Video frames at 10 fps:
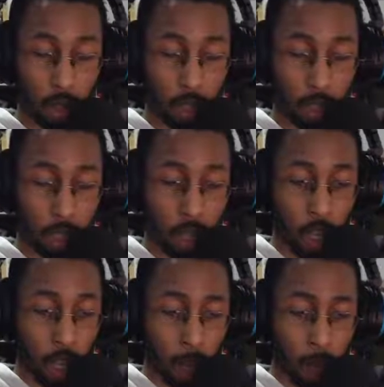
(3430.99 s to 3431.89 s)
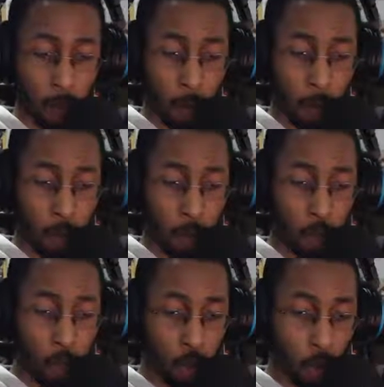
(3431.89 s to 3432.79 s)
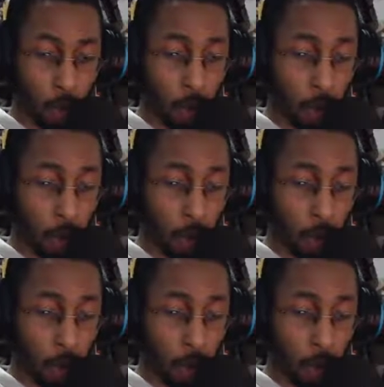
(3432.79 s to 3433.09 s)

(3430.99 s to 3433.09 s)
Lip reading: It's like, sure,